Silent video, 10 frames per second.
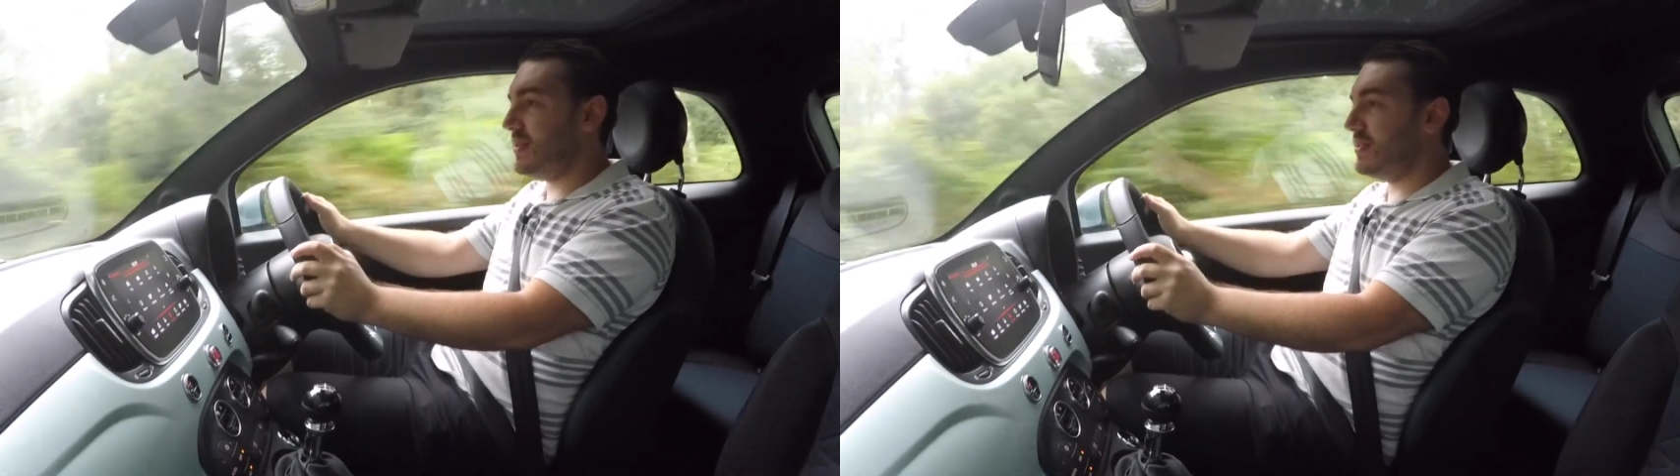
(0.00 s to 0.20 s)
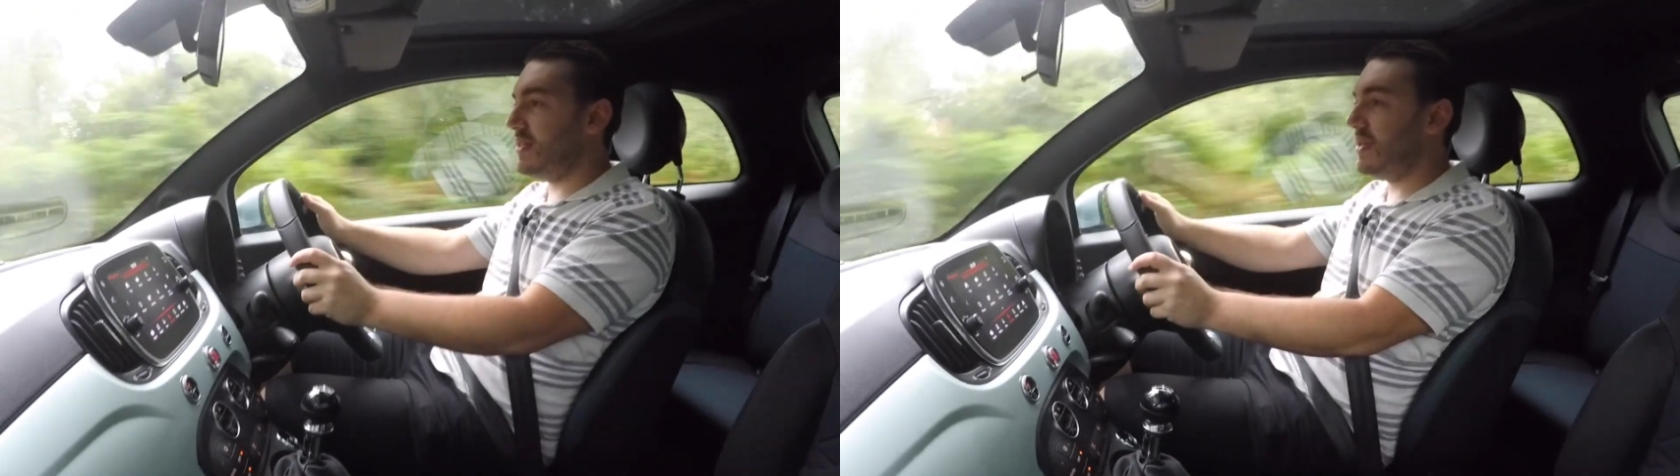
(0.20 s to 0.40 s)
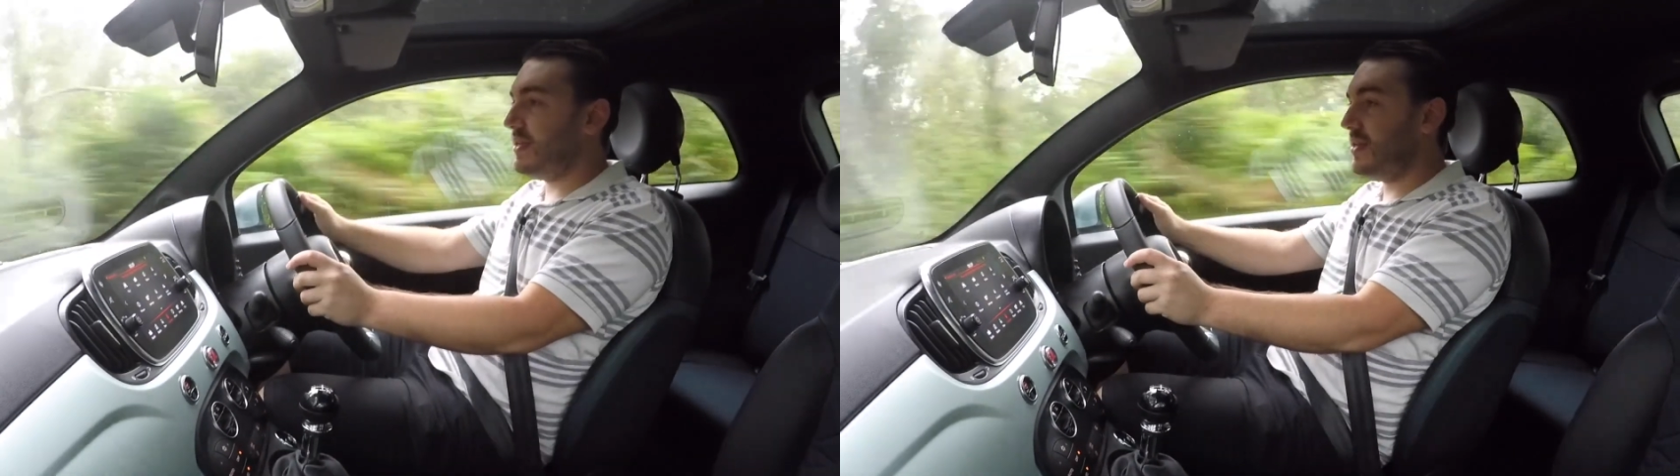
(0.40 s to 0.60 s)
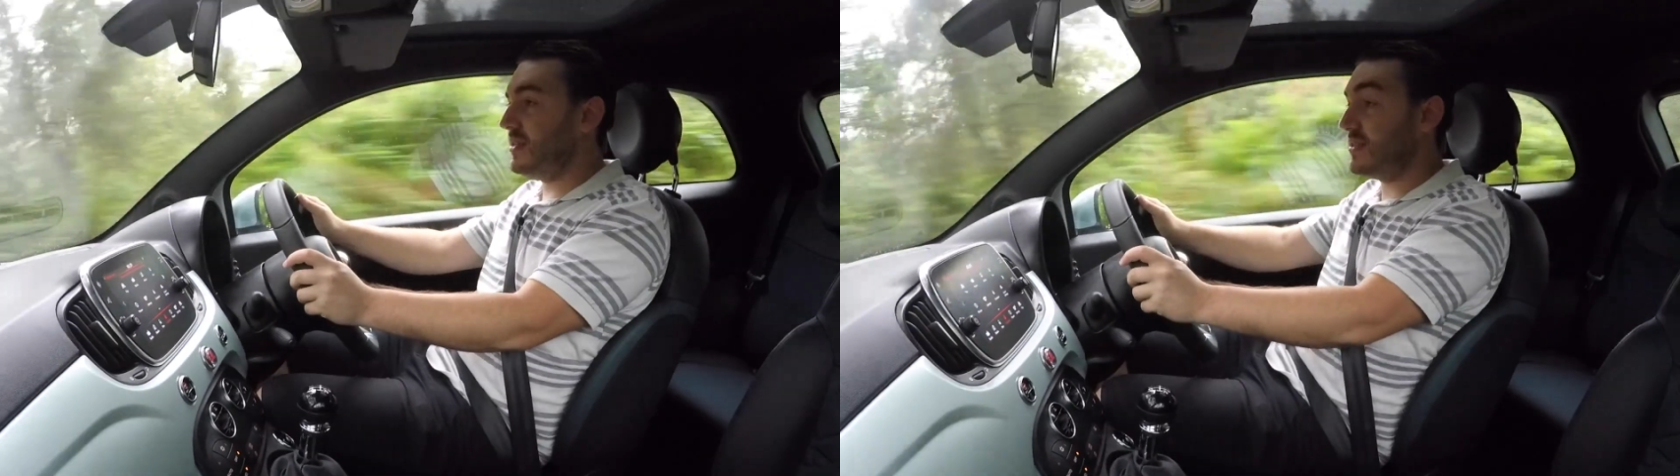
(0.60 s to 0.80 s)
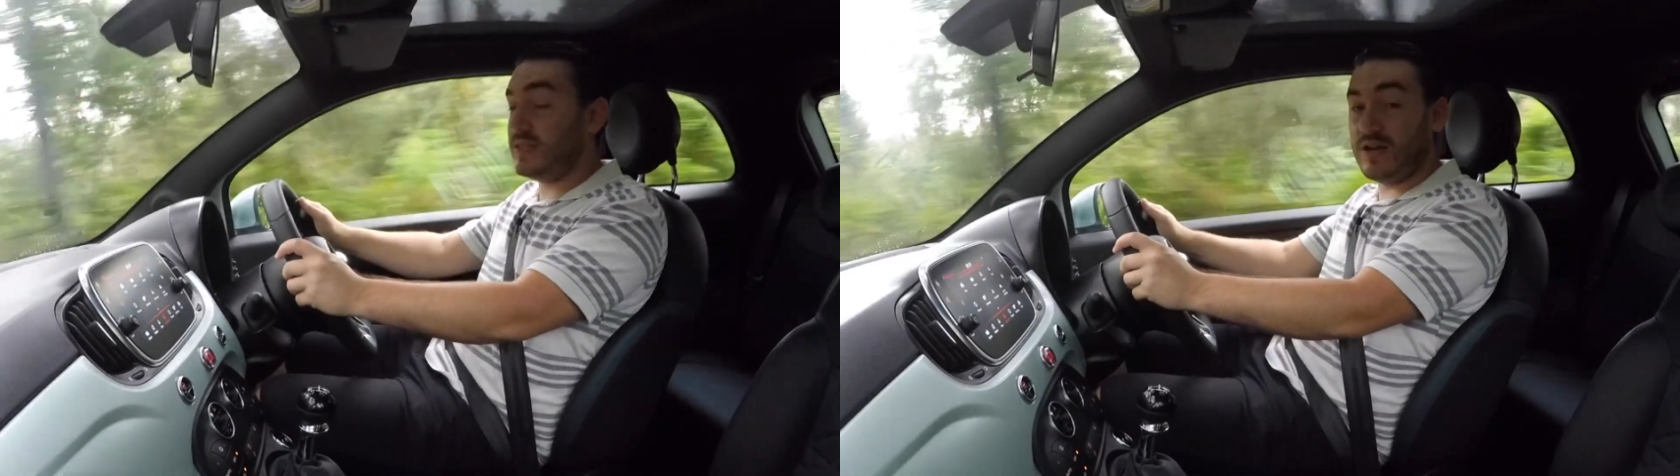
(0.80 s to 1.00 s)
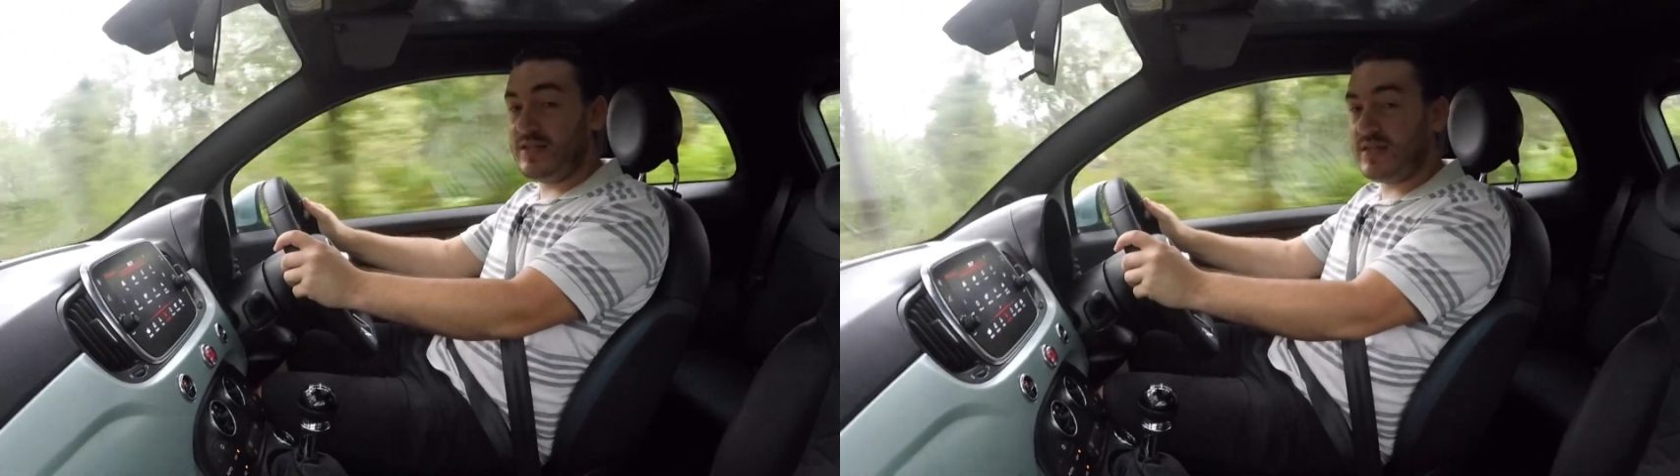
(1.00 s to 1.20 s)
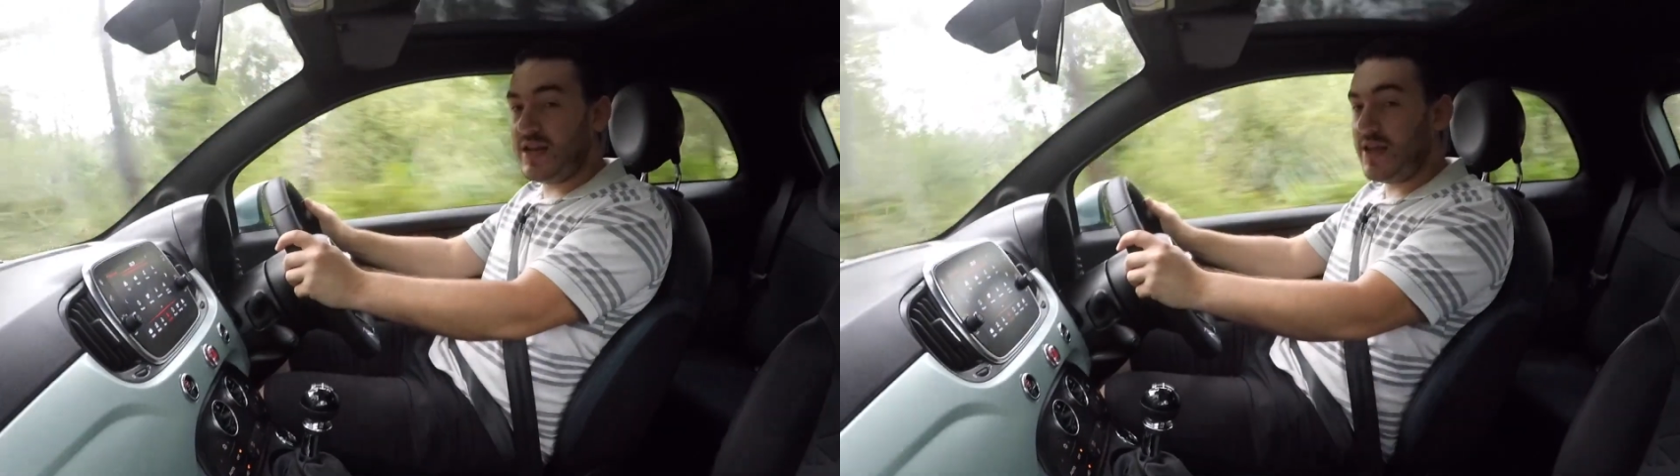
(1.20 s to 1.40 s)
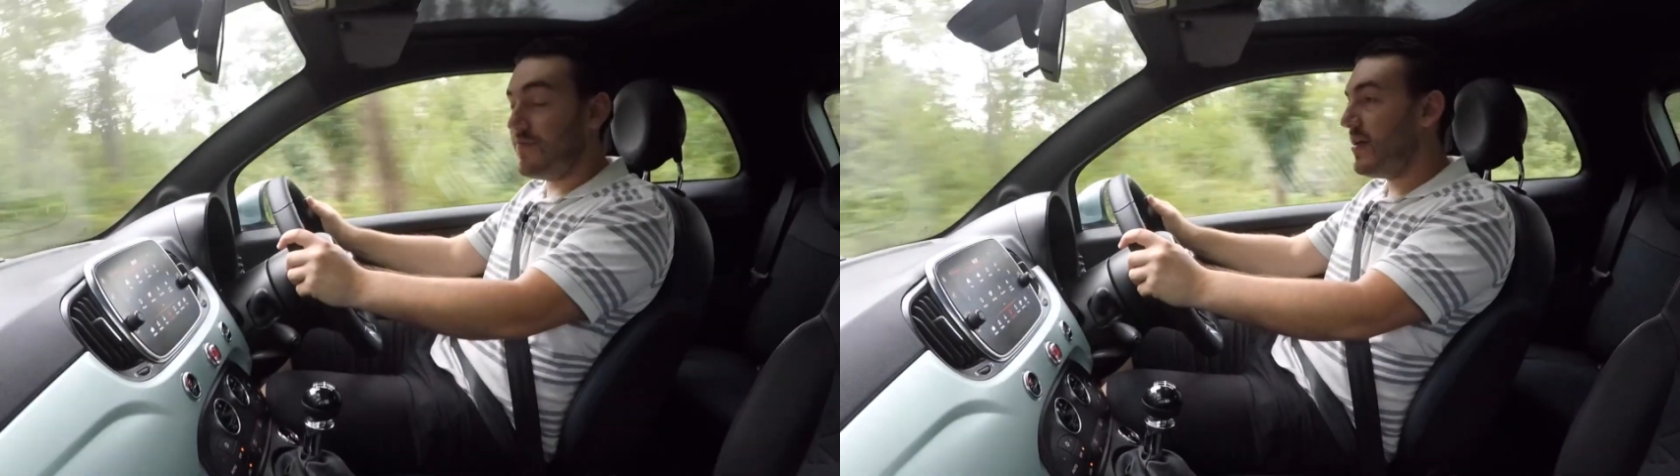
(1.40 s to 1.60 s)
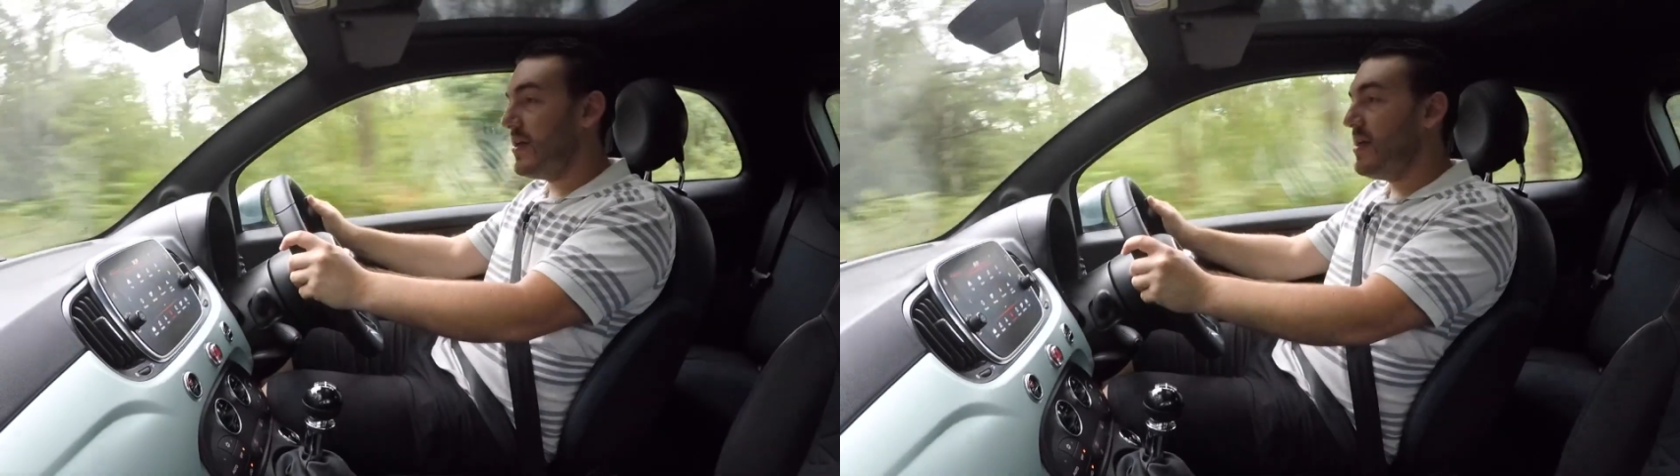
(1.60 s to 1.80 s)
this thing is designed to live.